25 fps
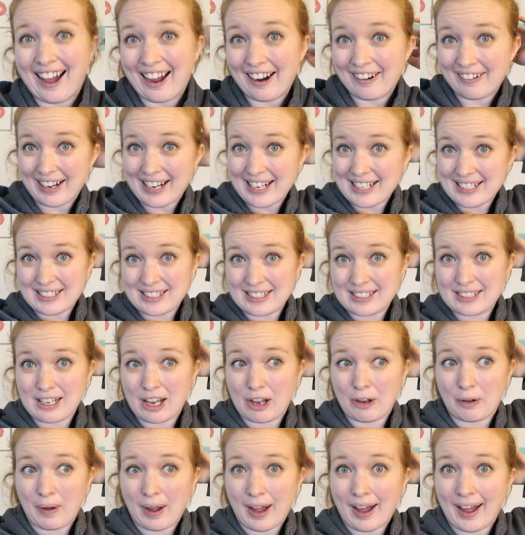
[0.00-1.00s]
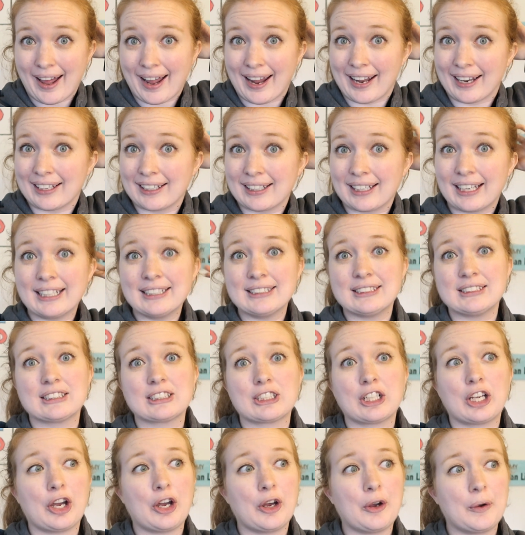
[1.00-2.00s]
Alright, so let's
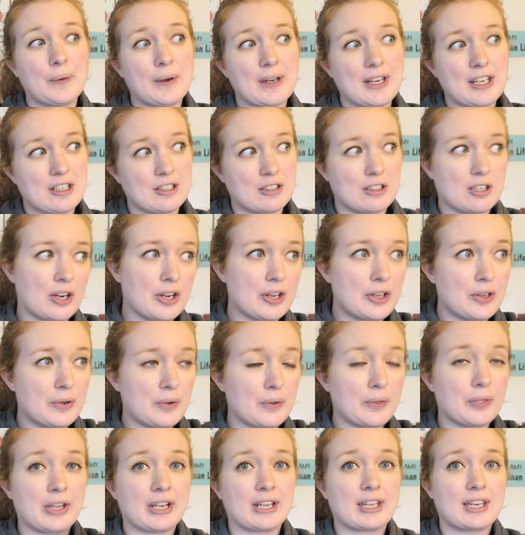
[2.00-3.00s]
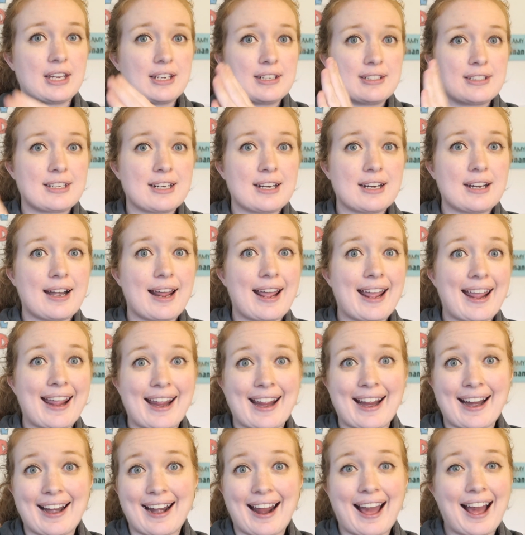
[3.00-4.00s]
go into the kitchen
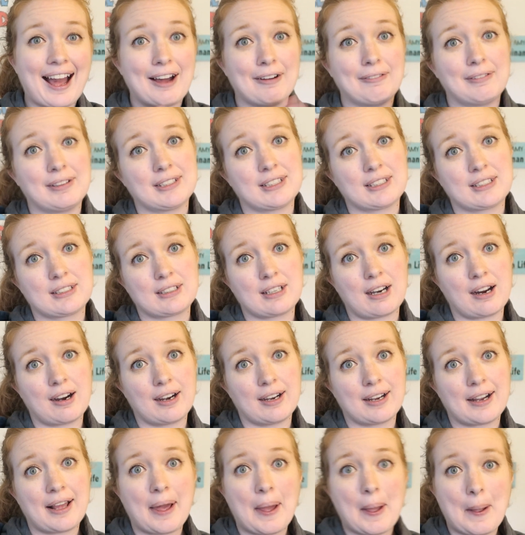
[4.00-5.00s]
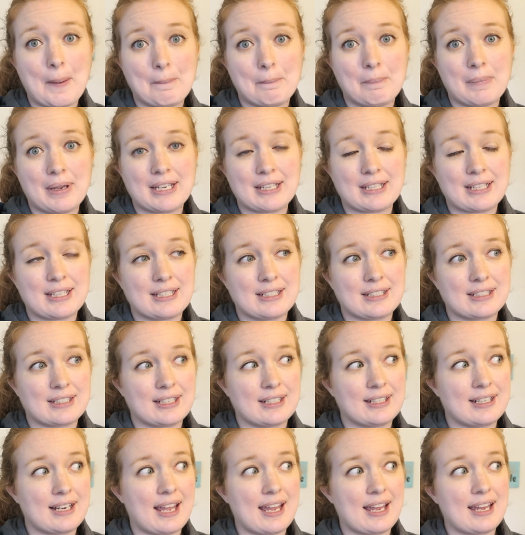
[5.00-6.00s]
and I will start making
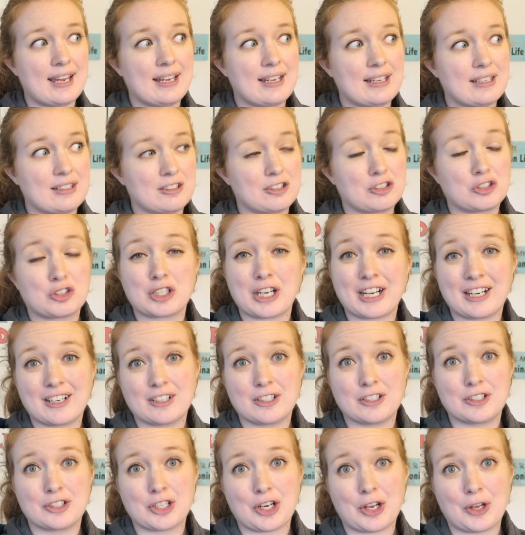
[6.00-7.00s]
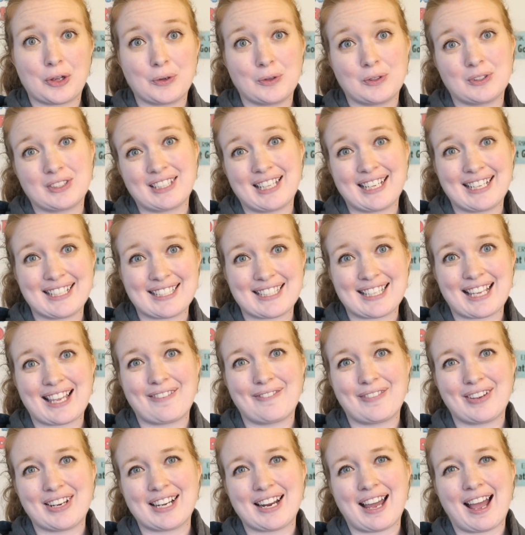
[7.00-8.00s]
today's Trader Joe's
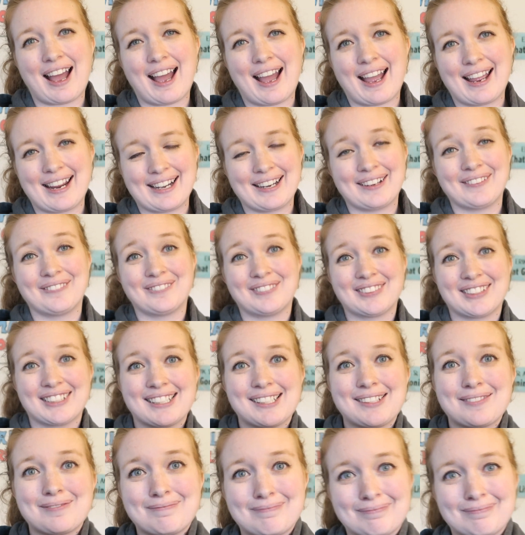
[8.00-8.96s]
Thanksgiving items.